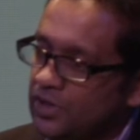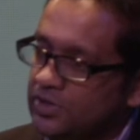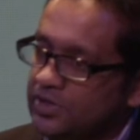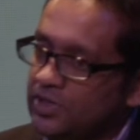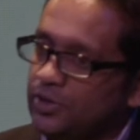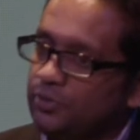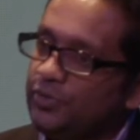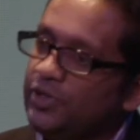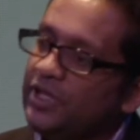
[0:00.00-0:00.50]

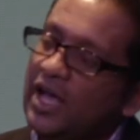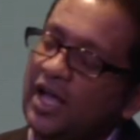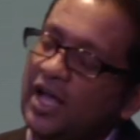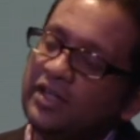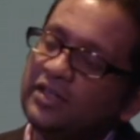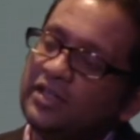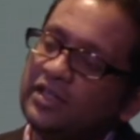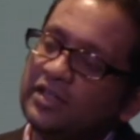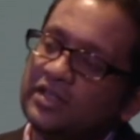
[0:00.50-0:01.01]
See, the
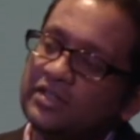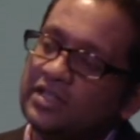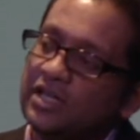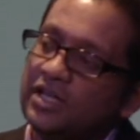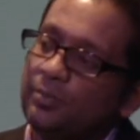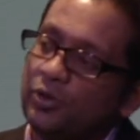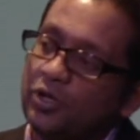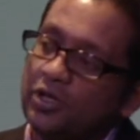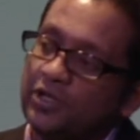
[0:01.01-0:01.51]
reality is
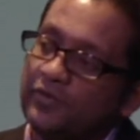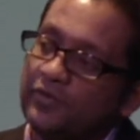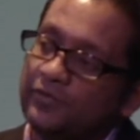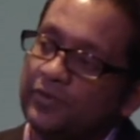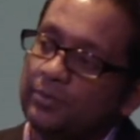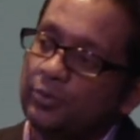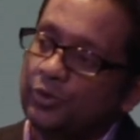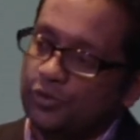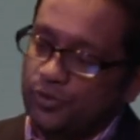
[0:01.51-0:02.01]
that apart
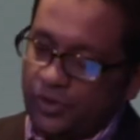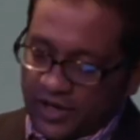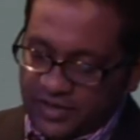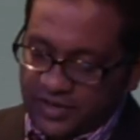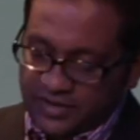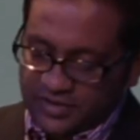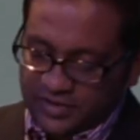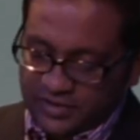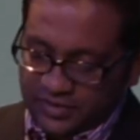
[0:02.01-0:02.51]
from
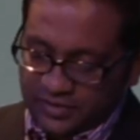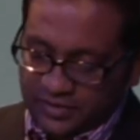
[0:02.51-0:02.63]
Christ,